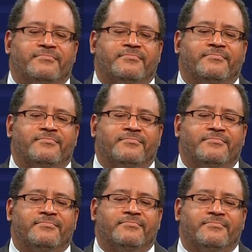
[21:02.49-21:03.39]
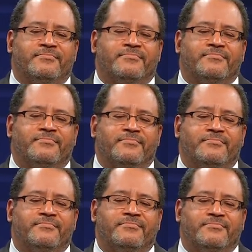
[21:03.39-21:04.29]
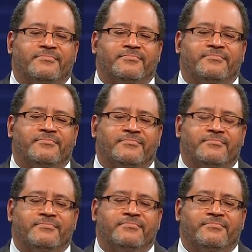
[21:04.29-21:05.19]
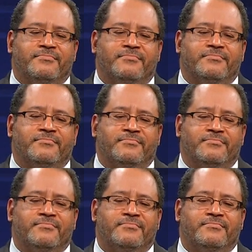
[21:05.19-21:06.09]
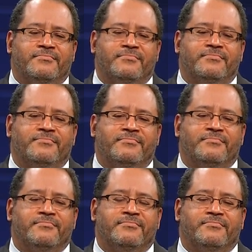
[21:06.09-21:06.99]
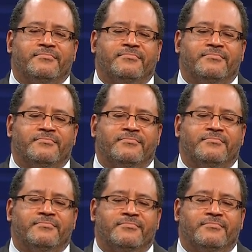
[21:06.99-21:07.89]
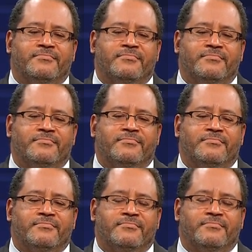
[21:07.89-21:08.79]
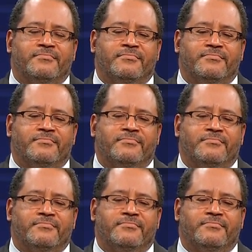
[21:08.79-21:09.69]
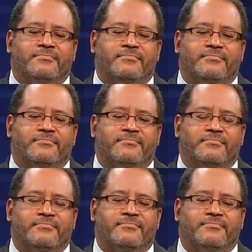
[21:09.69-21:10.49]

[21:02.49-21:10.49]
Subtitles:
No words are spoken by the person on screen.